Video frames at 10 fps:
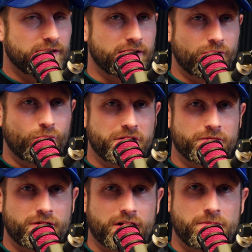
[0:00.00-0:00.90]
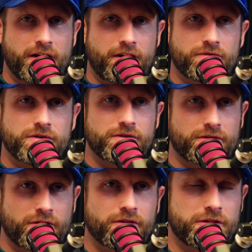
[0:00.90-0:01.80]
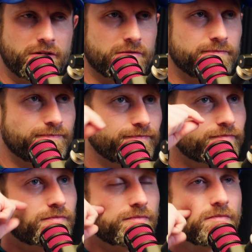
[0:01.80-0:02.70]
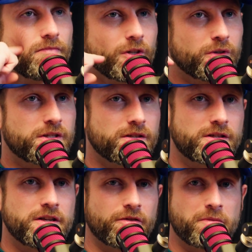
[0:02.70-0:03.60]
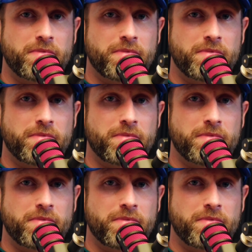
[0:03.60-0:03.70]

you know, what you were talking about earlier, which is, you know, the